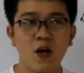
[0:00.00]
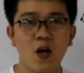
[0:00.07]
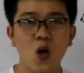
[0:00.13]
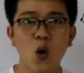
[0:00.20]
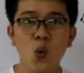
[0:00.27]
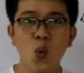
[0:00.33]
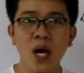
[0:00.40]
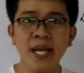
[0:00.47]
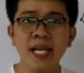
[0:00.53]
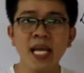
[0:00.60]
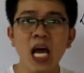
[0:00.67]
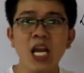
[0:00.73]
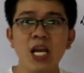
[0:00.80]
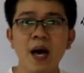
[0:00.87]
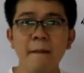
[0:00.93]
When
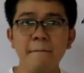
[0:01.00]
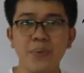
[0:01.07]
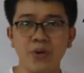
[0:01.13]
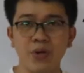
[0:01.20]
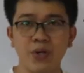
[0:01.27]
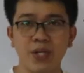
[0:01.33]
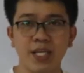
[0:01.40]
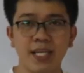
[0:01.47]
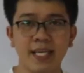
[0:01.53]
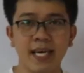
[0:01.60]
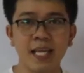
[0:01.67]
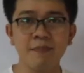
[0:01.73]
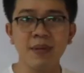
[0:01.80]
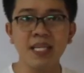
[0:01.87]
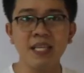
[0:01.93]
a number
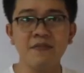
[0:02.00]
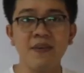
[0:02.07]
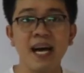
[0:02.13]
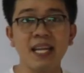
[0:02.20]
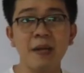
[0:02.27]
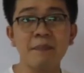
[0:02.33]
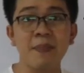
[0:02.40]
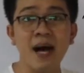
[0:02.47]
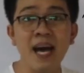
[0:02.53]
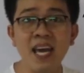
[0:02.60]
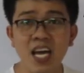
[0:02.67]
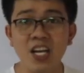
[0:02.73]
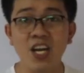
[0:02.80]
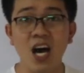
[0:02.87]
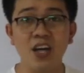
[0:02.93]
can be divided by
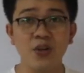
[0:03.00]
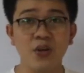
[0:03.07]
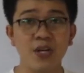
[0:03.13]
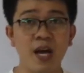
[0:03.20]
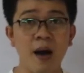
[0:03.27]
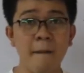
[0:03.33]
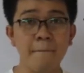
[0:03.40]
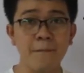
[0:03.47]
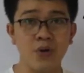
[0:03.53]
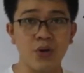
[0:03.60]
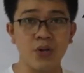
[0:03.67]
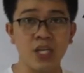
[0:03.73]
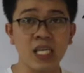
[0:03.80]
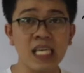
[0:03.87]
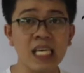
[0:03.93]
another
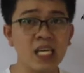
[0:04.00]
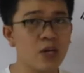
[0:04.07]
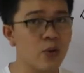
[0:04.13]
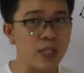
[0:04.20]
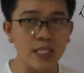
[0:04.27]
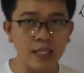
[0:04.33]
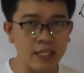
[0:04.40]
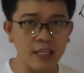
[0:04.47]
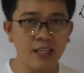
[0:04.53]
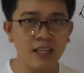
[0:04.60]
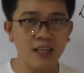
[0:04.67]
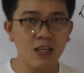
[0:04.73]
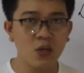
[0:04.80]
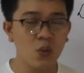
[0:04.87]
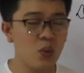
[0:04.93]
number equally
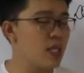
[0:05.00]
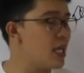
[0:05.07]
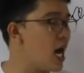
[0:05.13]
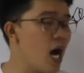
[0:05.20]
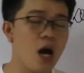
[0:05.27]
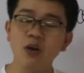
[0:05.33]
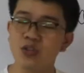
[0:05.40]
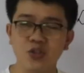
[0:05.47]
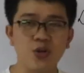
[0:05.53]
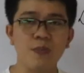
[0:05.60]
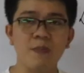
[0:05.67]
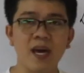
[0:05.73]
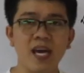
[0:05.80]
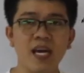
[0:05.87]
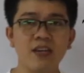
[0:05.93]
without
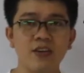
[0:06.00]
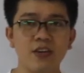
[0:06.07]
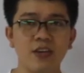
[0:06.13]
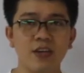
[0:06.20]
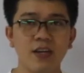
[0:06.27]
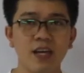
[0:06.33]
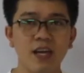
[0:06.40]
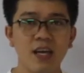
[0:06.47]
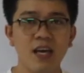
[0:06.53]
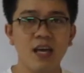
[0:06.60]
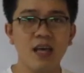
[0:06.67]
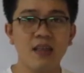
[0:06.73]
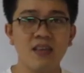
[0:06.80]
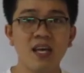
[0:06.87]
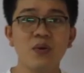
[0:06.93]
remainder,
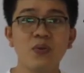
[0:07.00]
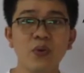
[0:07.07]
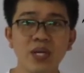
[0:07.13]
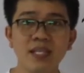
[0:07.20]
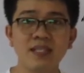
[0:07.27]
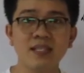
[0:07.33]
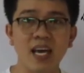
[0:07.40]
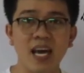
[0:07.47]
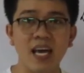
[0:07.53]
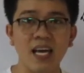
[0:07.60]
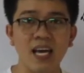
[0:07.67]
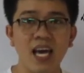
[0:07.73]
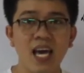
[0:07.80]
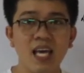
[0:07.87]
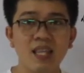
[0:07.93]
then we
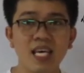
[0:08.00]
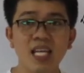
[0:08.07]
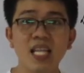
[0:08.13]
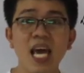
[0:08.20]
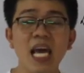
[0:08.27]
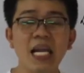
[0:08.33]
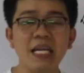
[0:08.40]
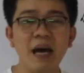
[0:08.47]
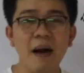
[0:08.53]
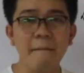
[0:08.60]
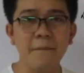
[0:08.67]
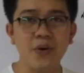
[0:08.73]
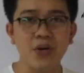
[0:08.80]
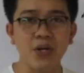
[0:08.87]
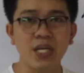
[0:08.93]
say that a
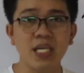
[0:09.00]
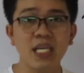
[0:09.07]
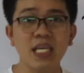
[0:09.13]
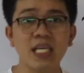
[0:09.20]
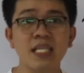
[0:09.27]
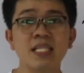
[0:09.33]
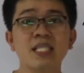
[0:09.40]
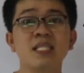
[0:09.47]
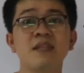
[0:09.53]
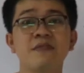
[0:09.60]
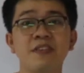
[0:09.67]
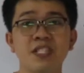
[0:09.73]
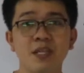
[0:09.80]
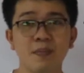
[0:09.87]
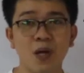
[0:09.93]
number is
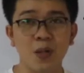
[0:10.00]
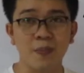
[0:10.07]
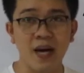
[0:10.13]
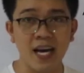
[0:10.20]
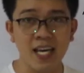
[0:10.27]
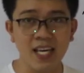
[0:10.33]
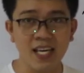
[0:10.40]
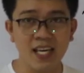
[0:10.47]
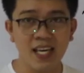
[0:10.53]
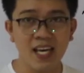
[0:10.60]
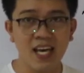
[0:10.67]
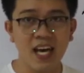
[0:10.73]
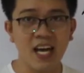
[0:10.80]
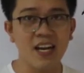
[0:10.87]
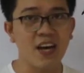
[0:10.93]
divisible by
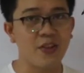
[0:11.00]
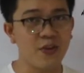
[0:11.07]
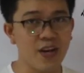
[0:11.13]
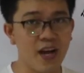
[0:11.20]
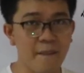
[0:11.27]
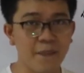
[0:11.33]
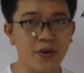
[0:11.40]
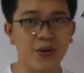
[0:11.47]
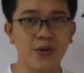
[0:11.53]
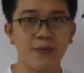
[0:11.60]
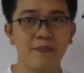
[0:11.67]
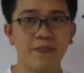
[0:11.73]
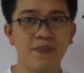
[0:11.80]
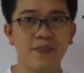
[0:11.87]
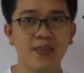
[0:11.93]
another number.
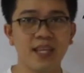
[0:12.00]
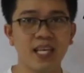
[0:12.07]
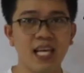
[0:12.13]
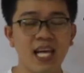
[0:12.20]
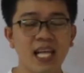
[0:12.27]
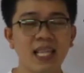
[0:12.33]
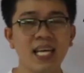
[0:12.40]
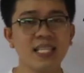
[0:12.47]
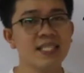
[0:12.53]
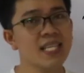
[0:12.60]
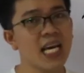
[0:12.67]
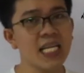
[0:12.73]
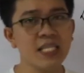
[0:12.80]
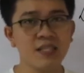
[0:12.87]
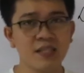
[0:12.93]
Let's
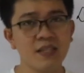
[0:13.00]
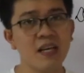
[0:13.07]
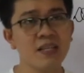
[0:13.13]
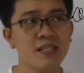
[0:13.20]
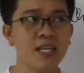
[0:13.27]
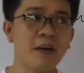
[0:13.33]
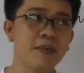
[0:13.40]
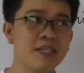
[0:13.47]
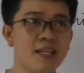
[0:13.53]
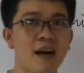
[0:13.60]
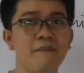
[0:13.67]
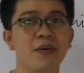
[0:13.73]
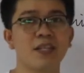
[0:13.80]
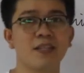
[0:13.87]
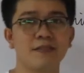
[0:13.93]
cite some example.